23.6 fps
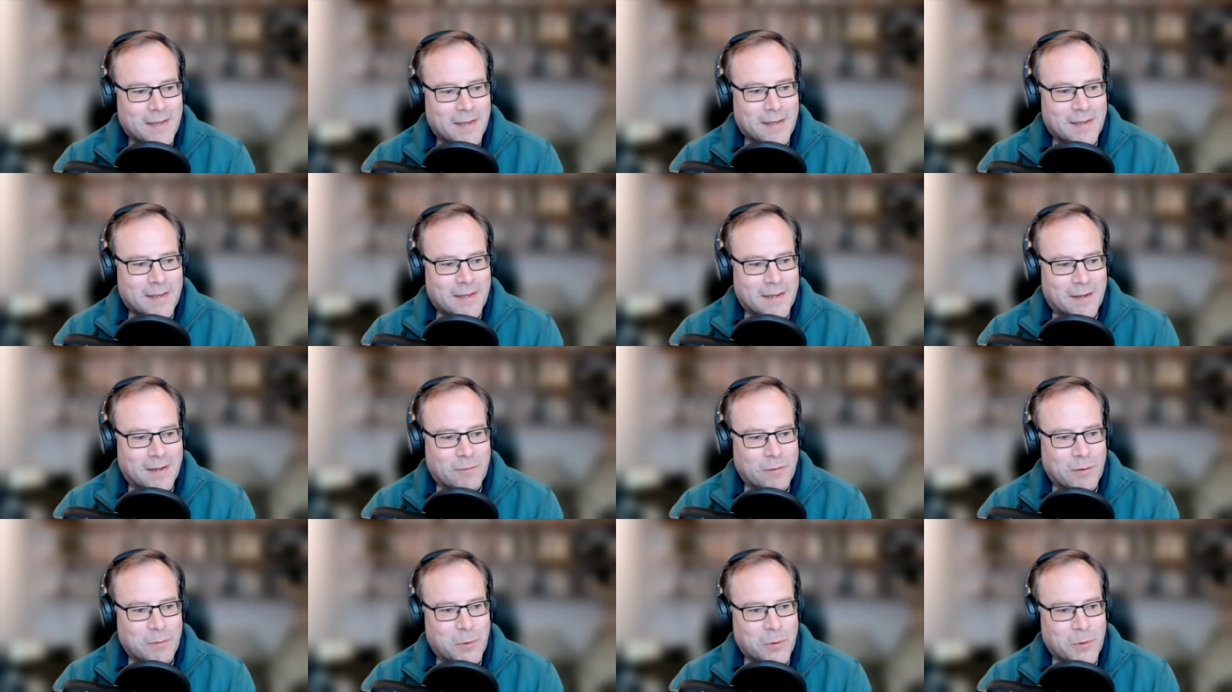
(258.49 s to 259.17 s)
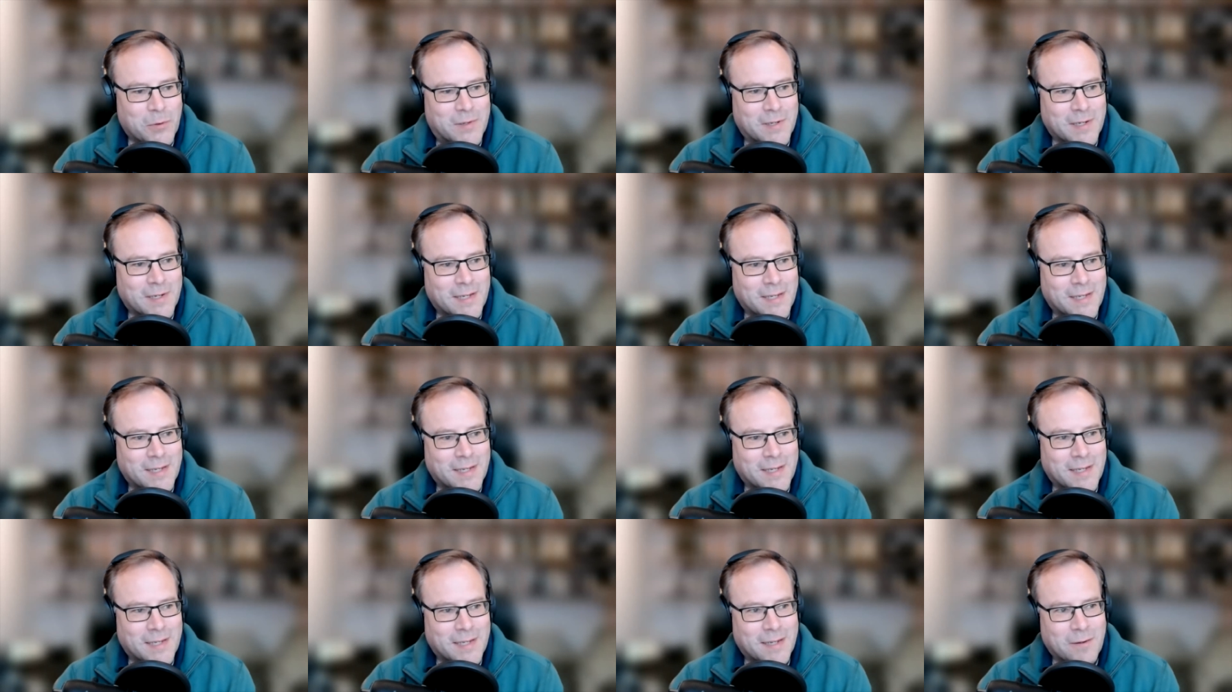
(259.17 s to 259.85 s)
and reporting,
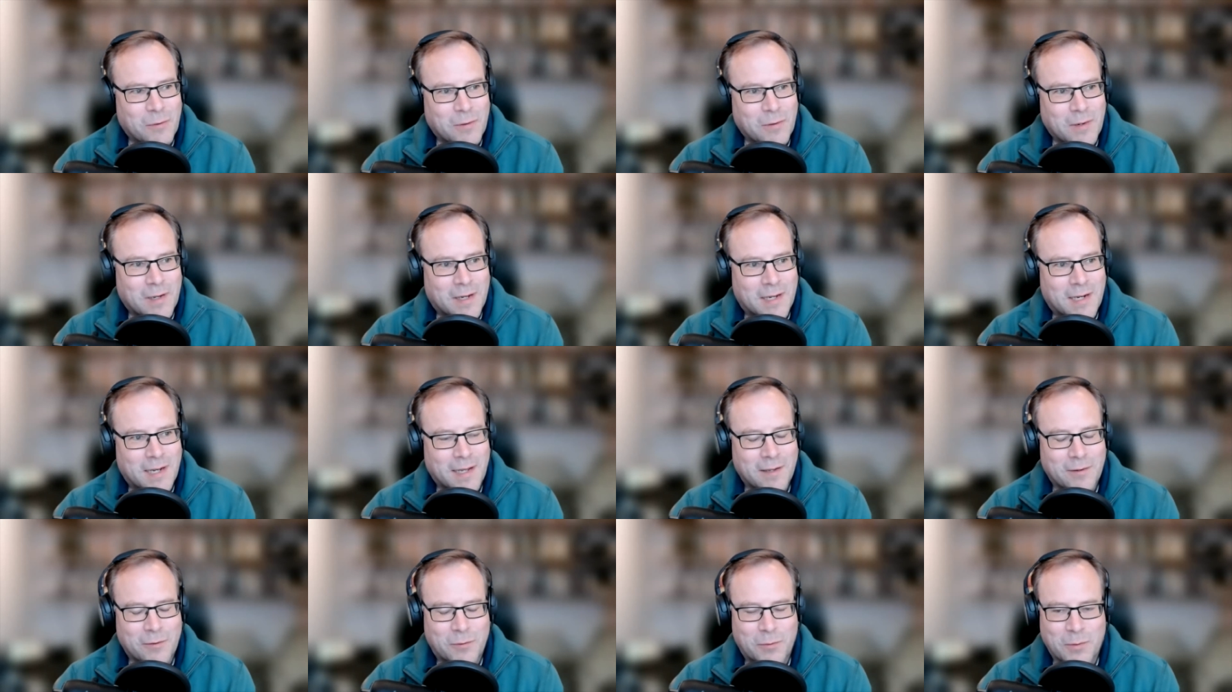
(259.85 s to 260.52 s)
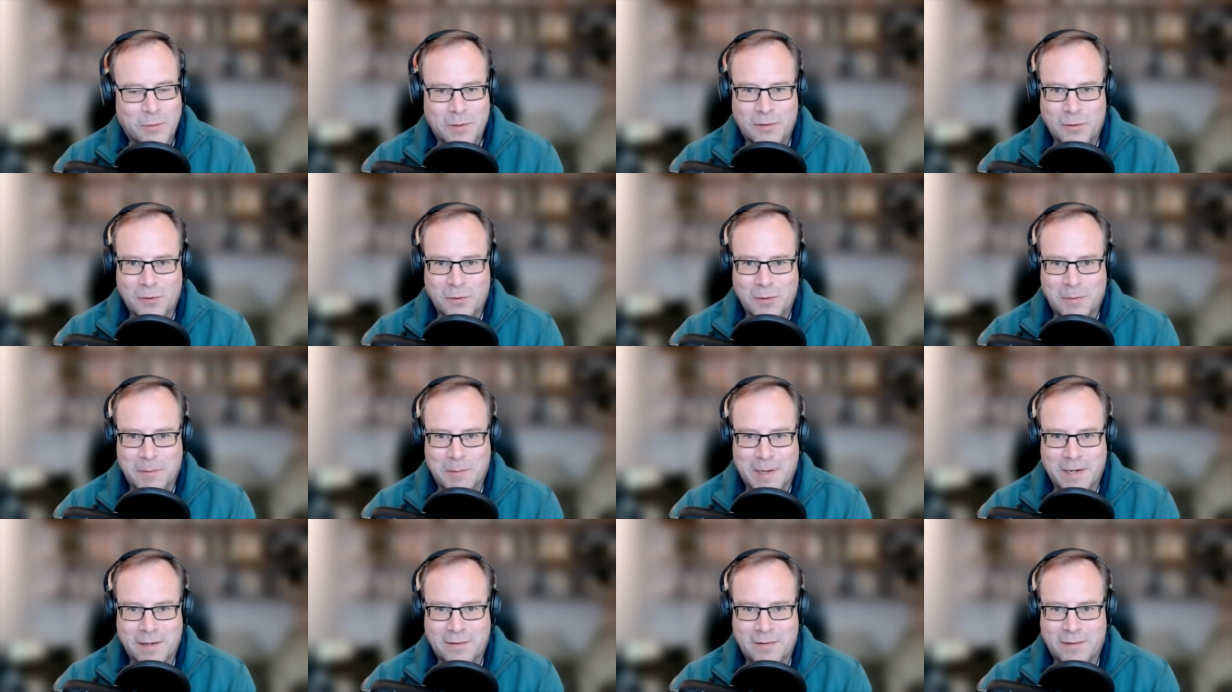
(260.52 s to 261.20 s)
yeah, all our clients want to talk about
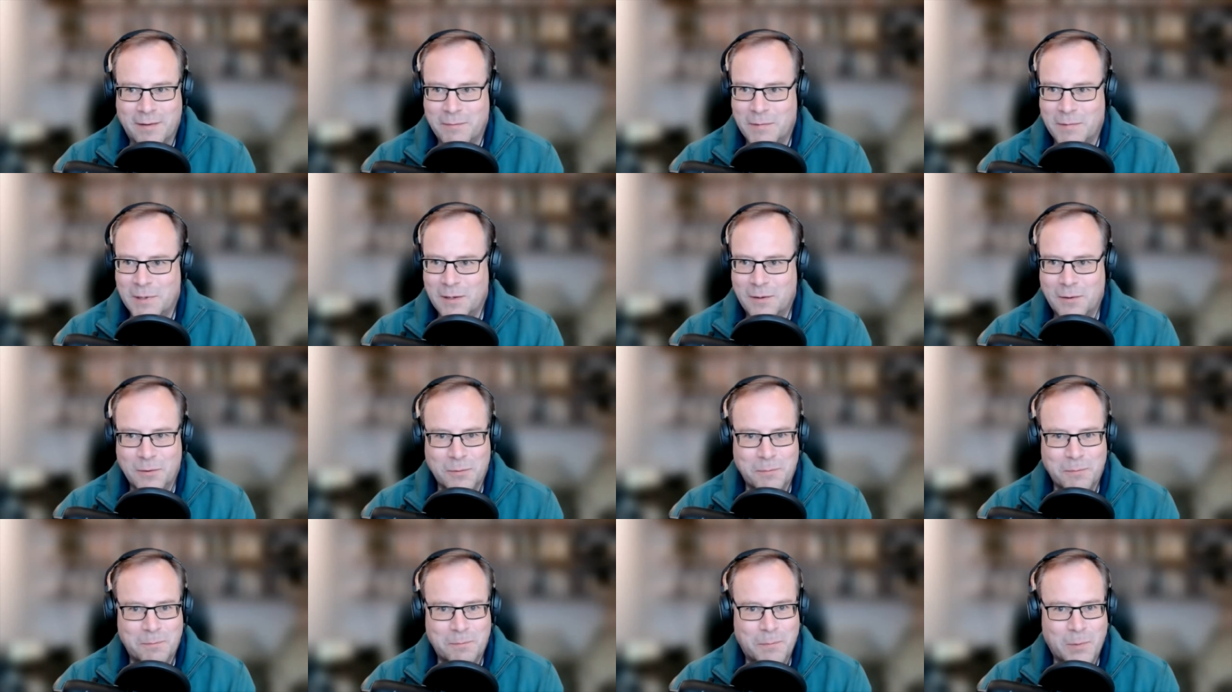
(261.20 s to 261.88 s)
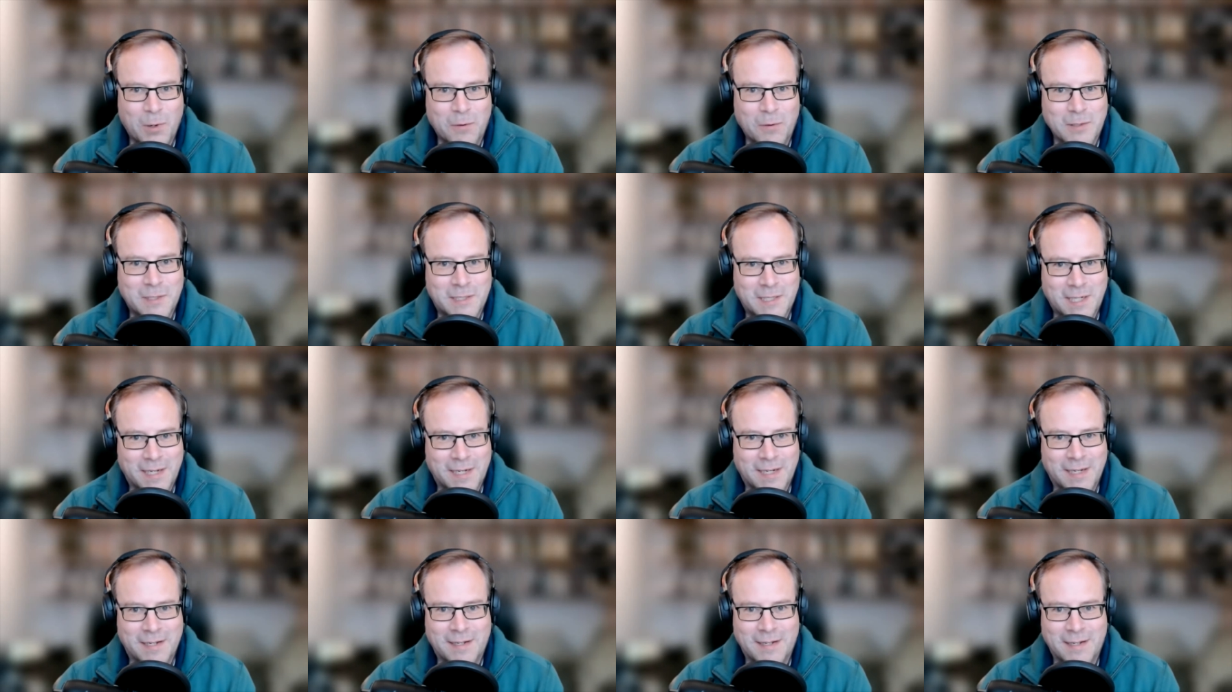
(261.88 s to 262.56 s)
is something called
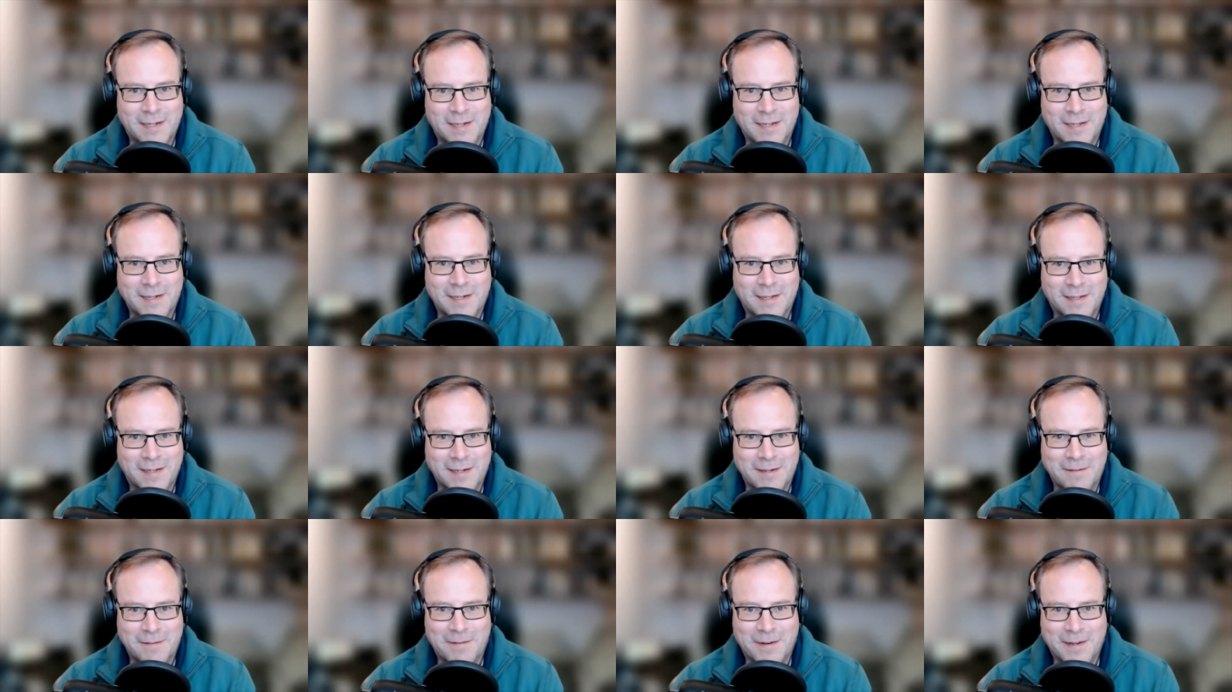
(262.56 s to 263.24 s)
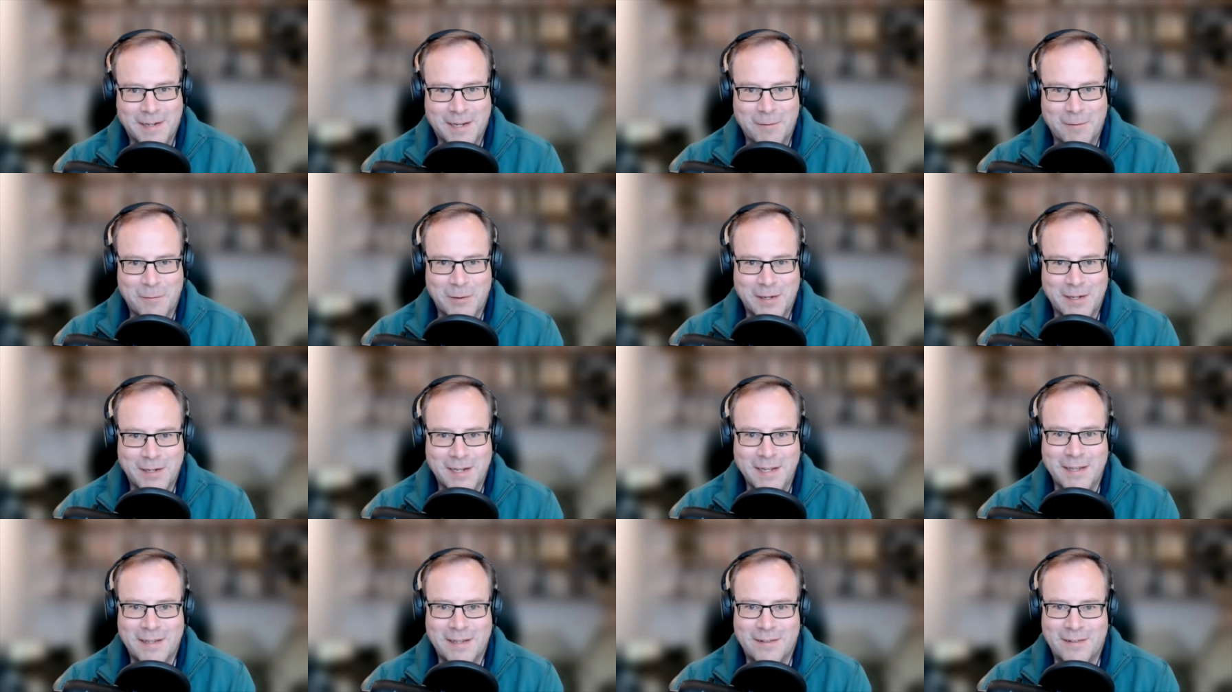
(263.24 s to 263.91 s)
blockchain. Can you can you find out what it is?